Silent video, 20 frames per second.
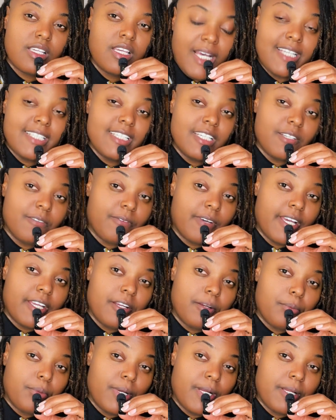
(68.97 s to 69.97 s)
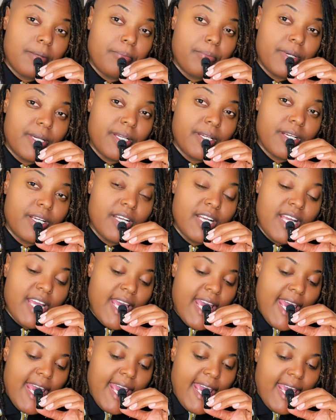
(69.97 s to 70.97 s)
Identify your bread and butter,
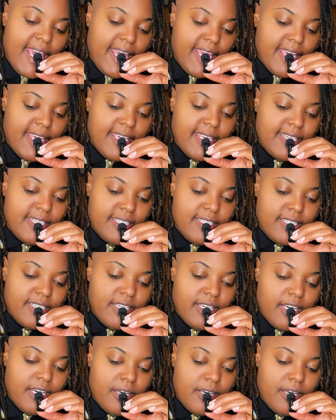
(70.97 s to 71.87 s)
and